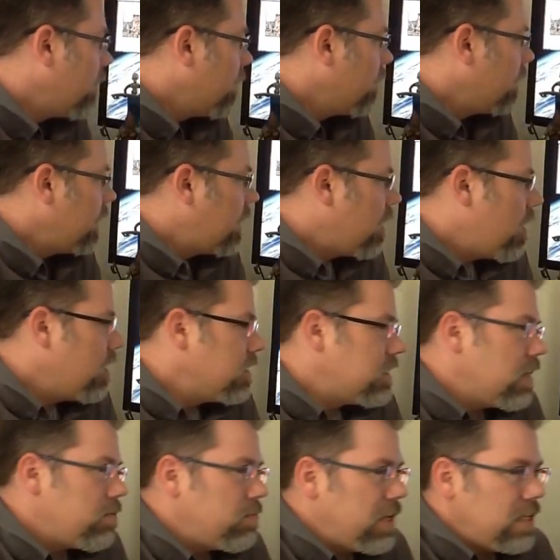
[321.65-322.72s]
early
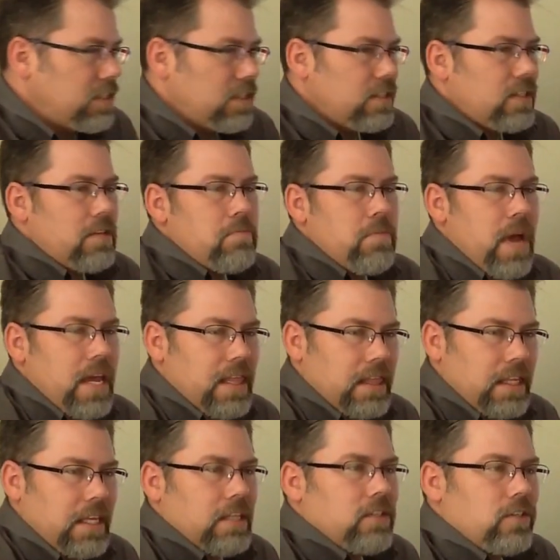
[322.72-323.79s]
concept pieces that
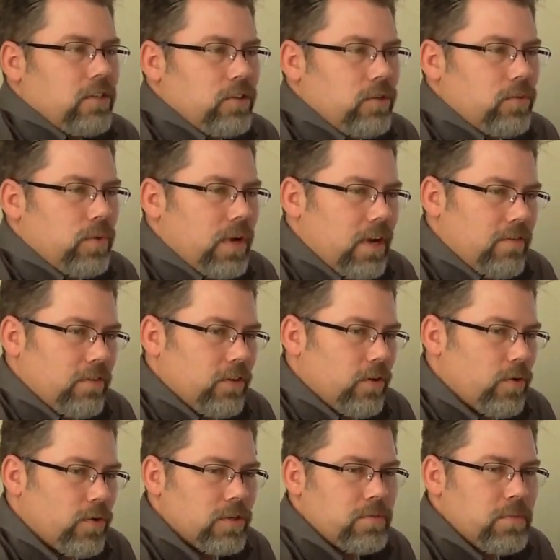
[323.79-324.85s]
might lead to whatever the
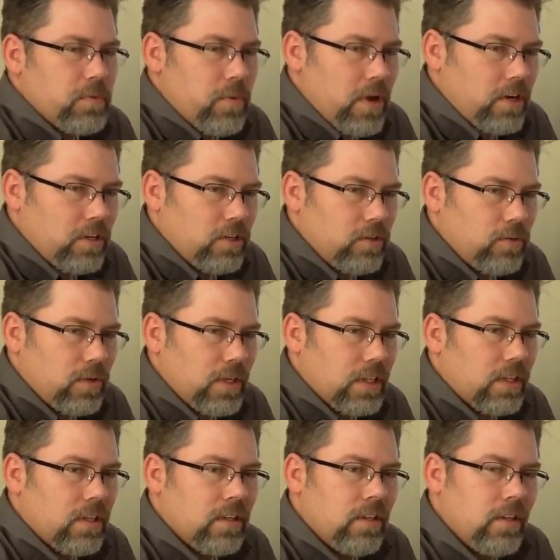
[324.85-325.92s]
Horsemen want to do with